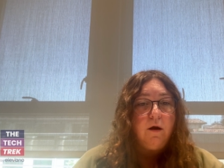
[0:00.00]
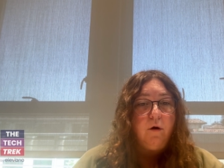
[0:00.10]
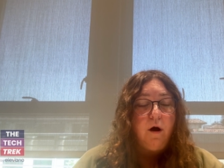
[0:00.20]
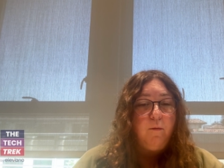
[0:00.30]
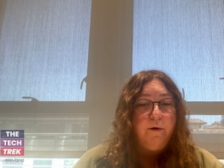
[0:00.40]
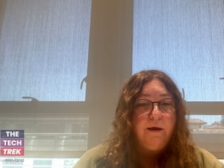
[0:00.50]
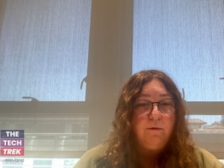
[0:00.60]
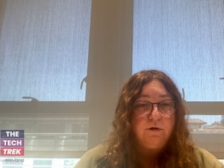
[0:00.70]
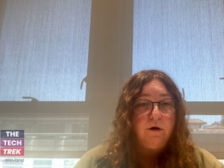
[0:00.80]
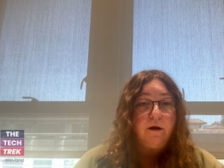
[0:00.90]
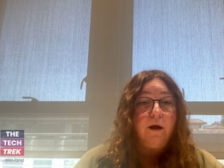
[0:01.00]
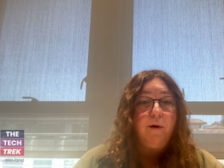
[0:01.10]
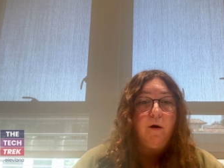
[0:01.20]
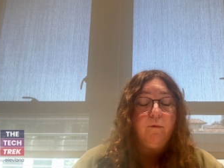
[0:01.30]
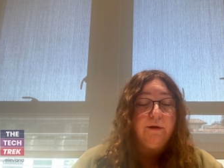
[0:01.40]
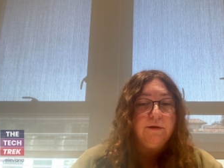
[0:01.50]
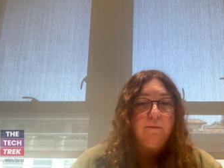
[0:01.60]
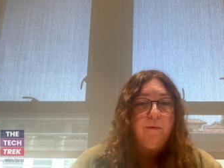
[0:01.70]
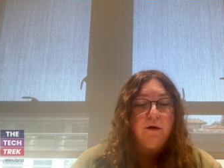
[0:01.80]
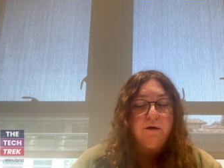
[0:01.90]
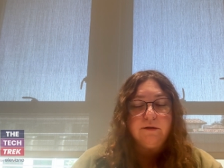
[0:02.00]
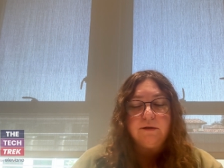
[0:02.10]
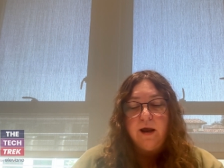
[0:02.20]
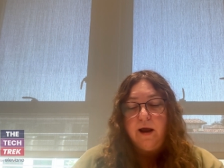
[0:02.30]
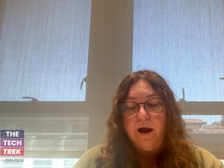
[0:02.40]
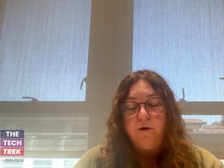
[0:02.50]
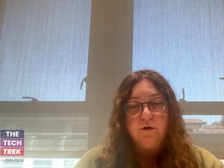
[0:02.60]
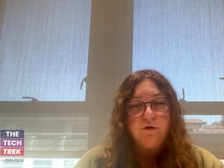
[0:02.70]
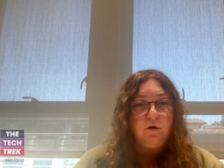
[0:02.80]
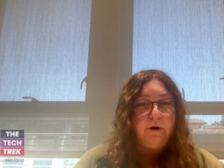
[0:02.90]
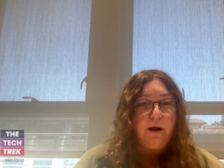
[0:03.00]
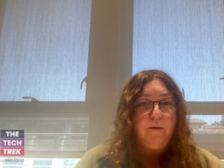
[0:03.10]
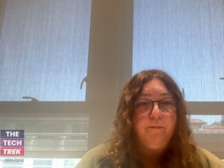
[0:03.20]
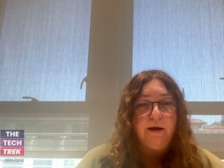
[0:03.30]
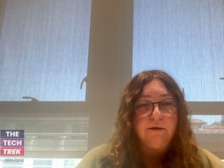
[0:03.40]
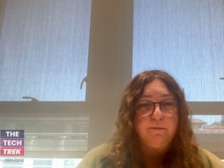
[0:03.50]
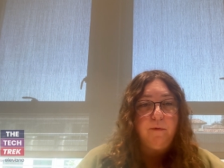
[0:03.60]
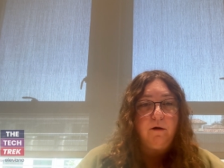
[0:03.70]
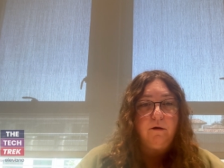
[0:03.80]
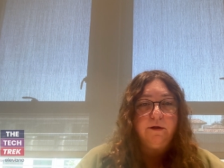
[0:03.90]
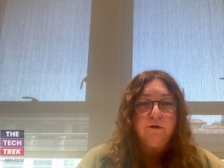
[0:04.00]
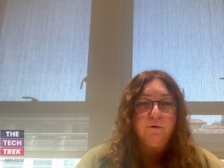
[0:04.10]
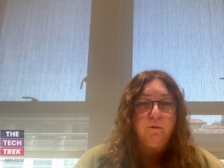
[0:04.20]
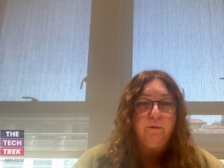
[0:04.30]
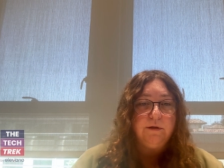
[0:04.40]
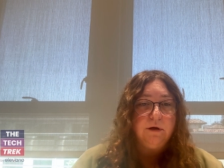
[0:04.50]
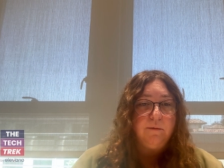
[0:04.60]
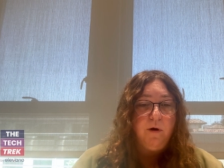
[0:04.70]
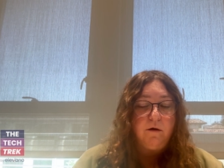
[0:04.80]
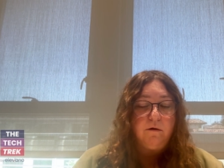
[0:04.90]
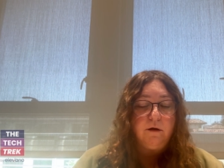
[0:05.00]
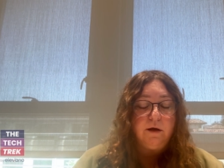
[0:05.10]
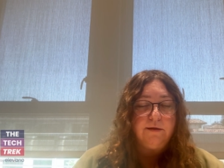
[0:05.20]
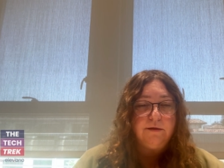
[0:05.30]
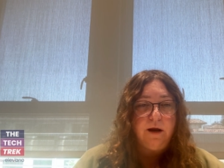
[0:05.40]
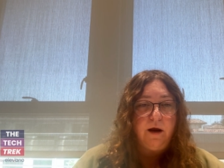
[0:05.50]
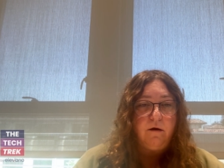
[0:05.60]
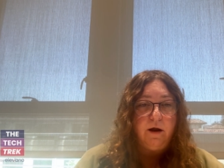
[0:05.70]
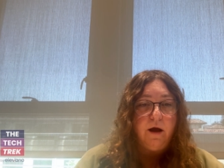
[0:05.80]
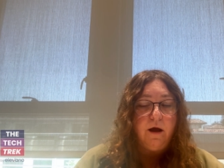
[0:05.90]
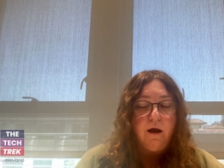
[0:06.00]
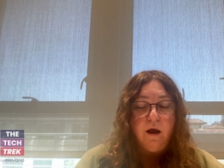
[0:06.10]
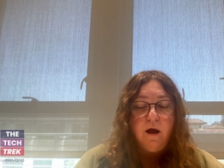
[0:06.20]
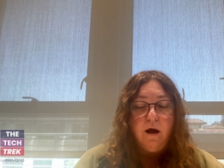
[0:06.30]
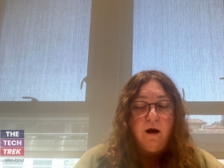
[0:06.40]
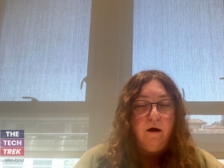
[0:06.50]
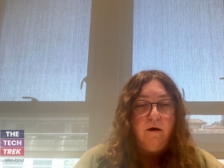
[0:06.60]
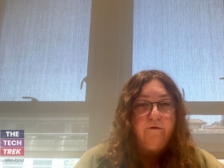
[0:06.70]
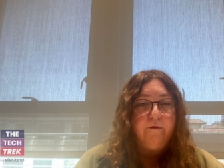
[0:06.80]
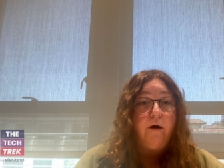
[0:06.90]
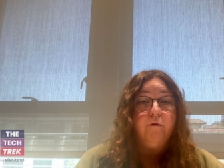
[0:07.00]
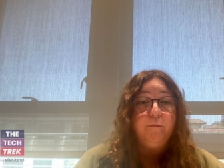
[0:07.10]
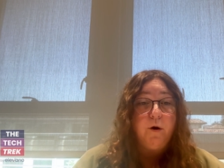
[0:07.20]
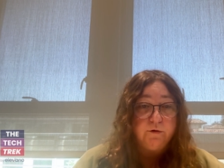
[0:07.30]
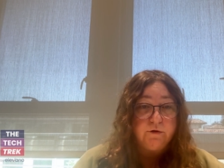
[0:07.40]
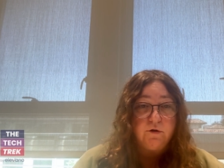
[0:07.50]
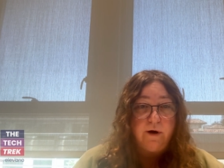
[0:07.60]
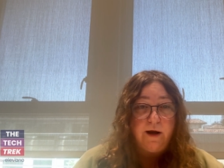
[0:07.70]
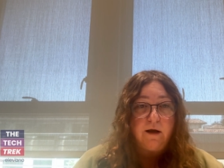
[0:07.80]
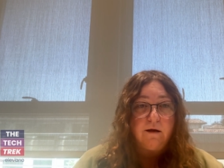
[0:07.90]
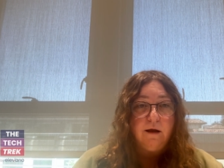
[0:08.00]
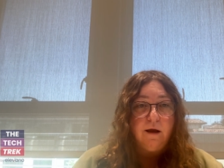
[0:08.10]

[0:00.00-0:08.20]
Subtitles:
when they were talking about reasoning models. How you're turning a base model into a reasoning model is an area of post-training.